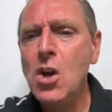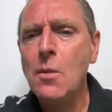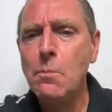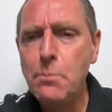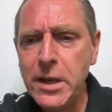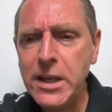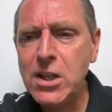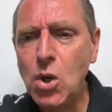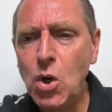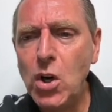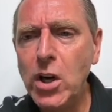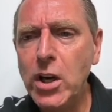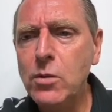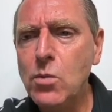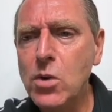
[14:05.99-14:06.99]

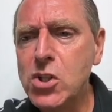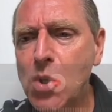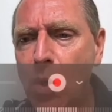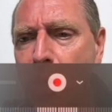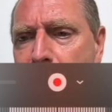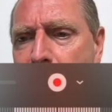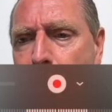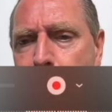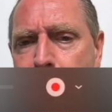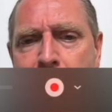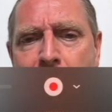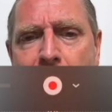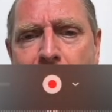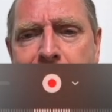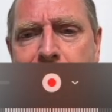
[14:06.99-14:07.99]
Bitcoin was going up.
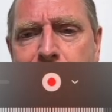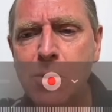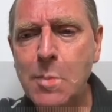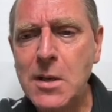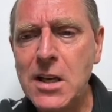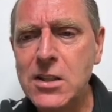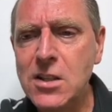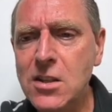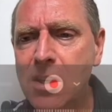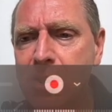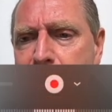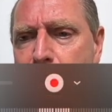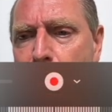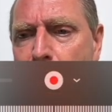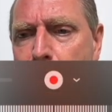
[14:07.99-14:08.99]
And that was because of this
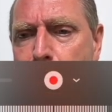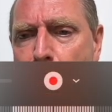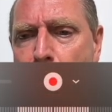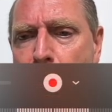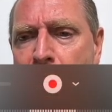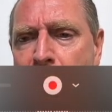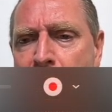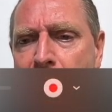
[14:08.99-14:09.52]
story broke.